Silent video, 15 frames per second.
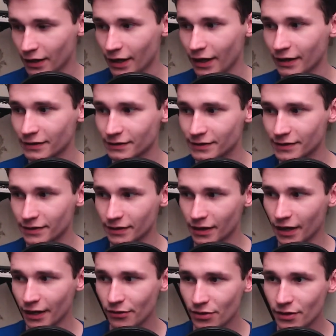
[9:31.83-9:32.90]
And
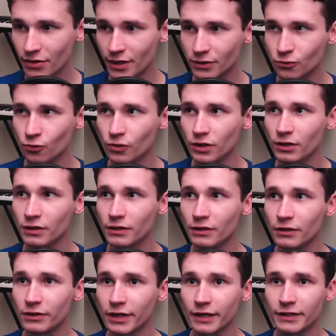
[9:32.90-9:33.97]
I think that we
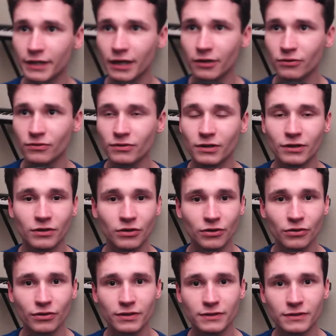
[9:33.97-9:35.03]
right now
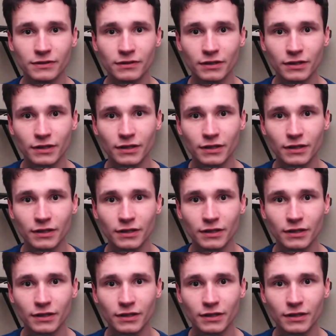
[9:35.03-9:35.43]
on this